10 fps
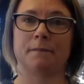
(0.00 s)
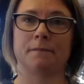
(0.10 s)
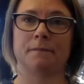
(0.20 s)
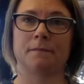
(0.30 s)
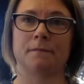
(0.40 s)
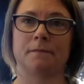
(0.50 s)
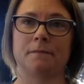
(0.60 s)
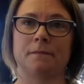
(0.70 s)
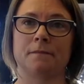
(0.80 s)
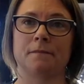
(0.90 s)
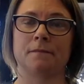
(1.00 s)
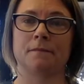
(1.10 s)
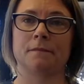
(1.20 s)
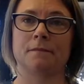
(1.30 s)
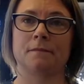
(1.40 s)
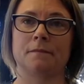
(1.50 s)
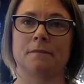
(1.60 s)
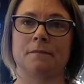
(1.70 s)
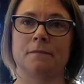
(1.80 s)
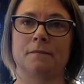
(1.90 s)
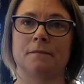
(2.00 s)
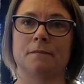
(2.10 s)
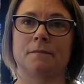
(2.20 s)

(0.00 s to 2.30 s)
(silence)